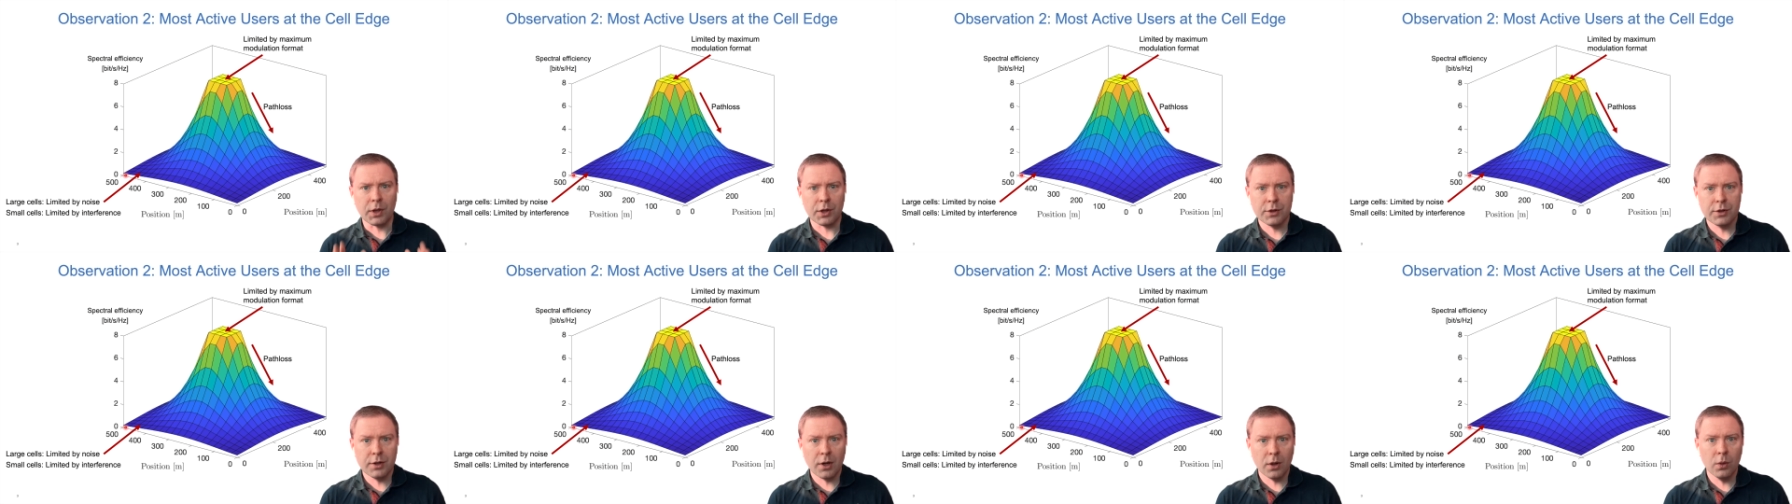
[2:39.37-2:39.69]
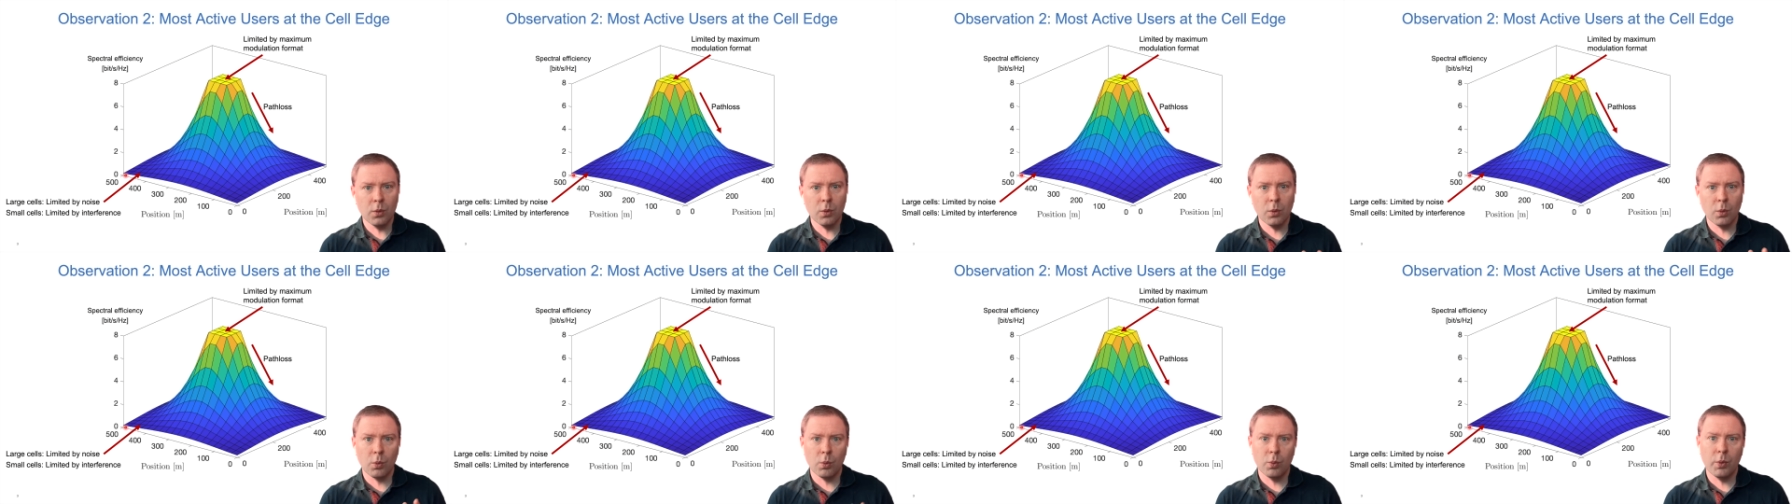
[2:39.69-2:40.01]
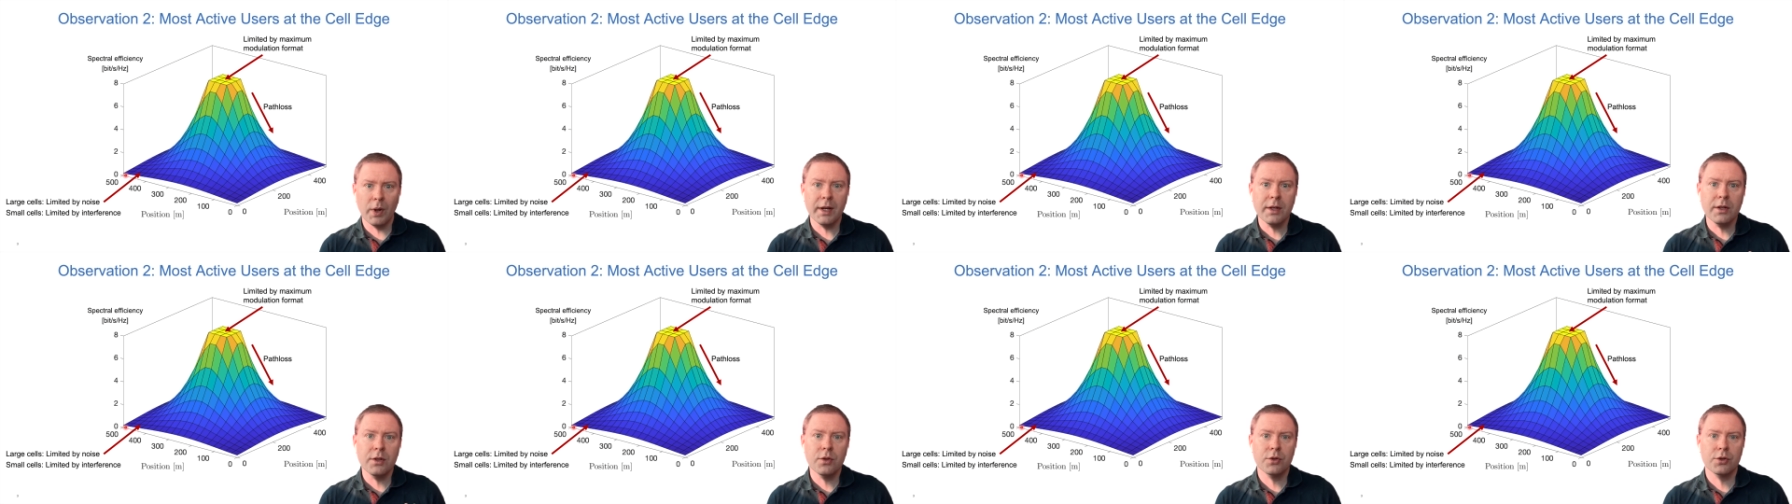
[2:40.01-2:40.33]
So
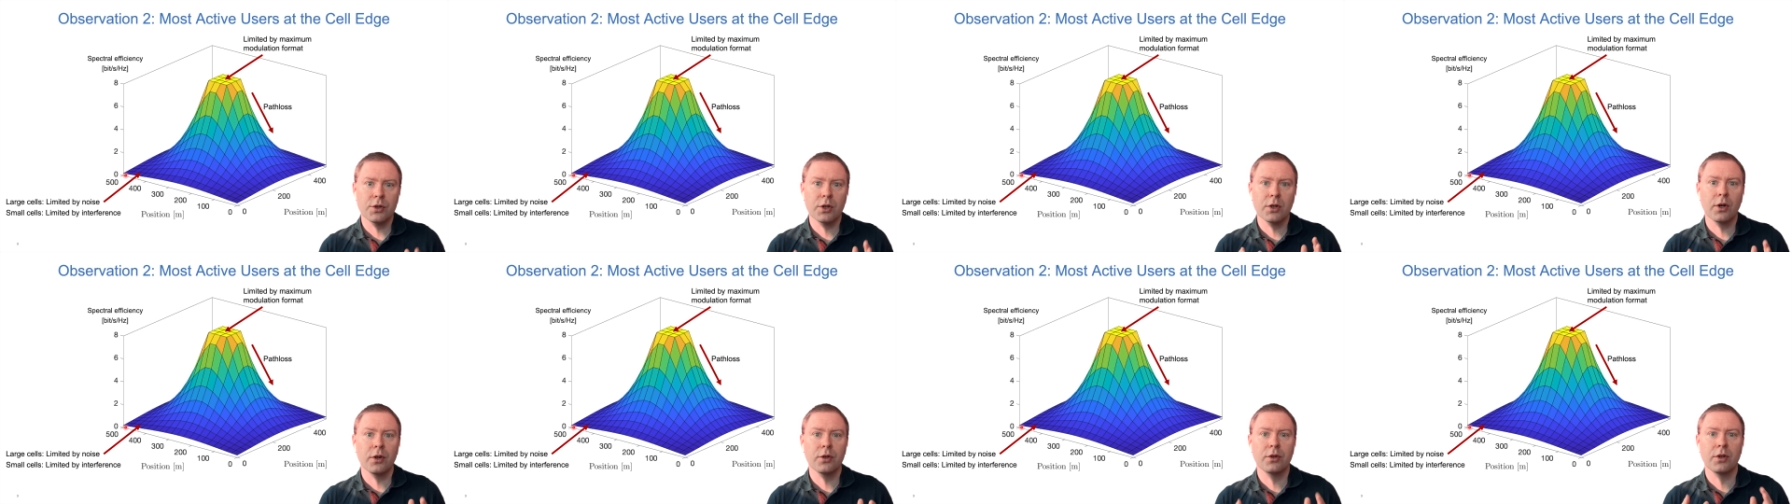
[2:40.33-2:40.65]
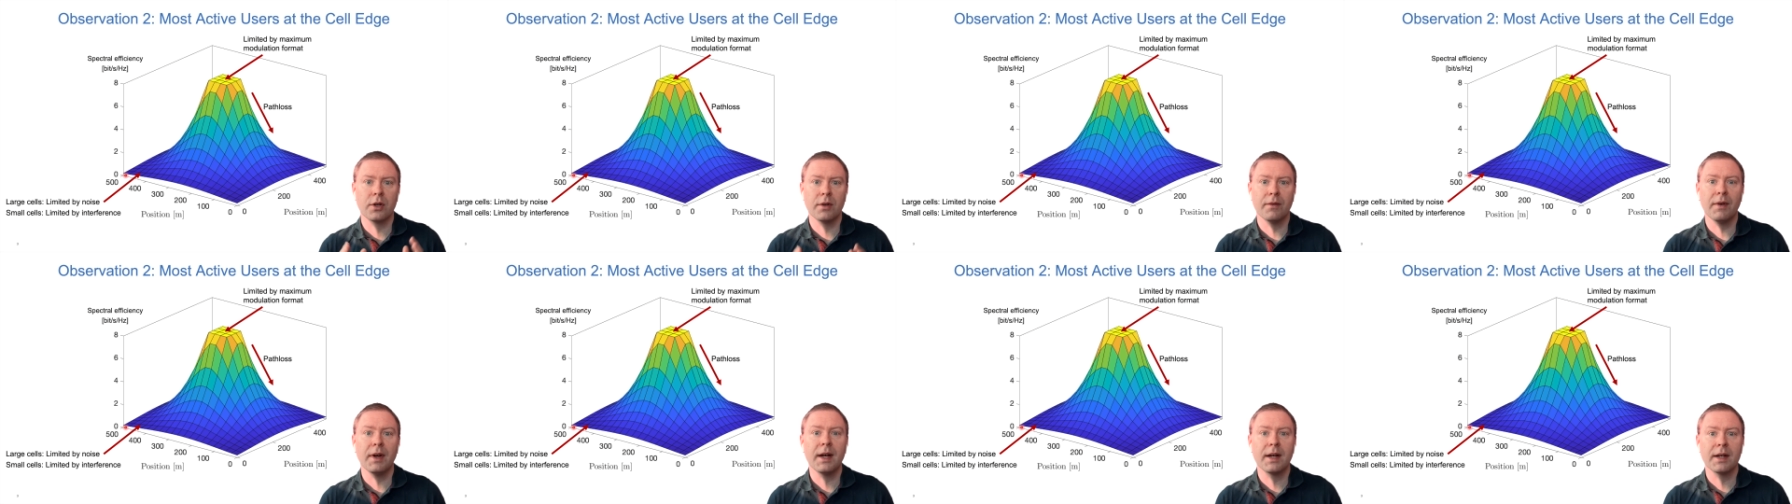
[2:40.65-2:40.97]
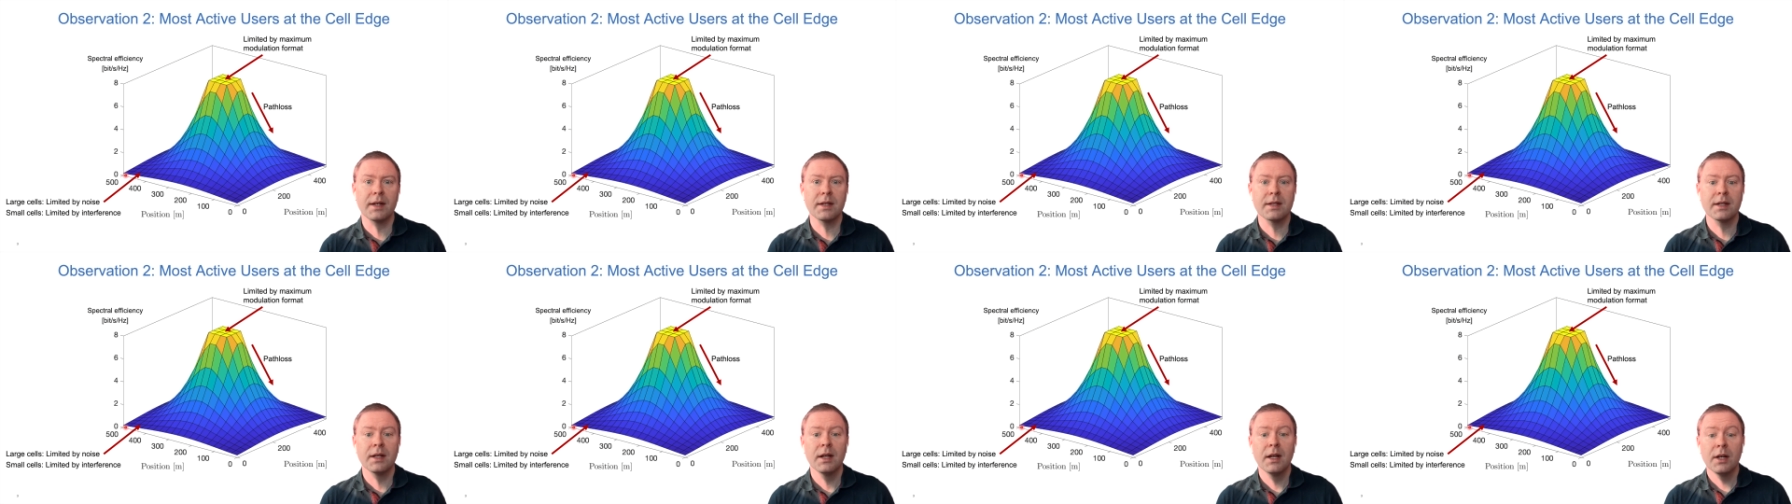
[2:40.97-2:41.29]
when you turn on your
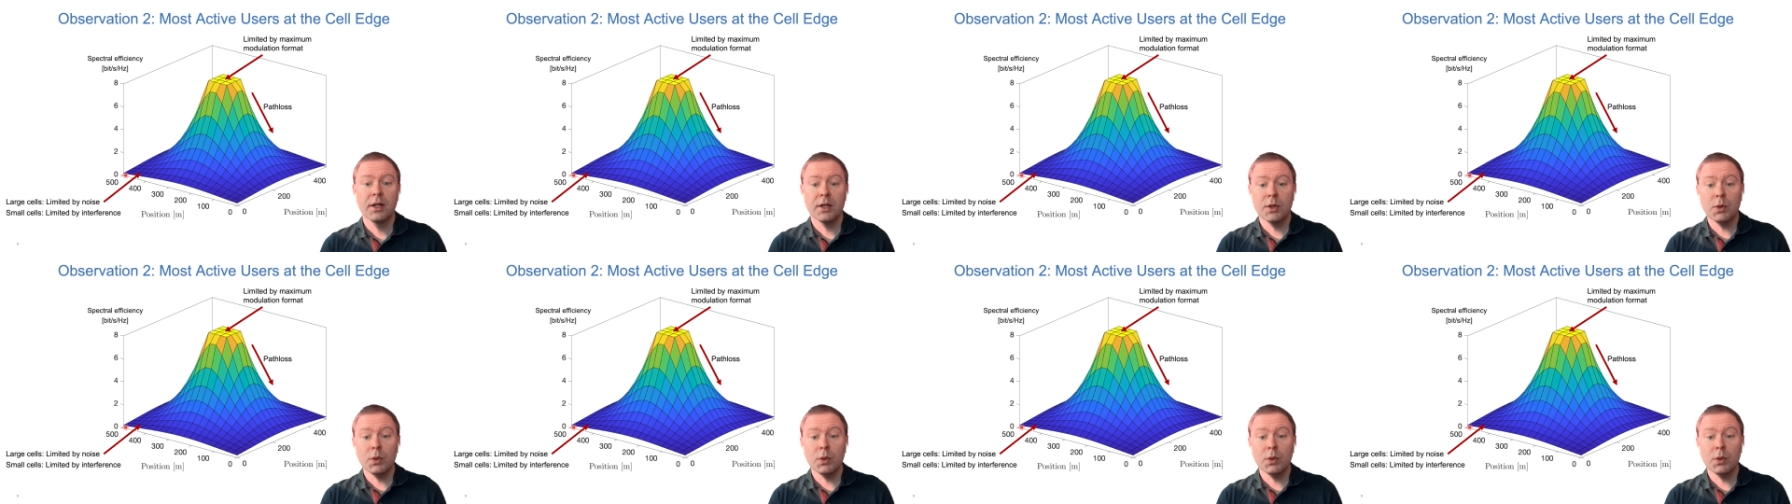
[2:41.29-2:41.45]
device,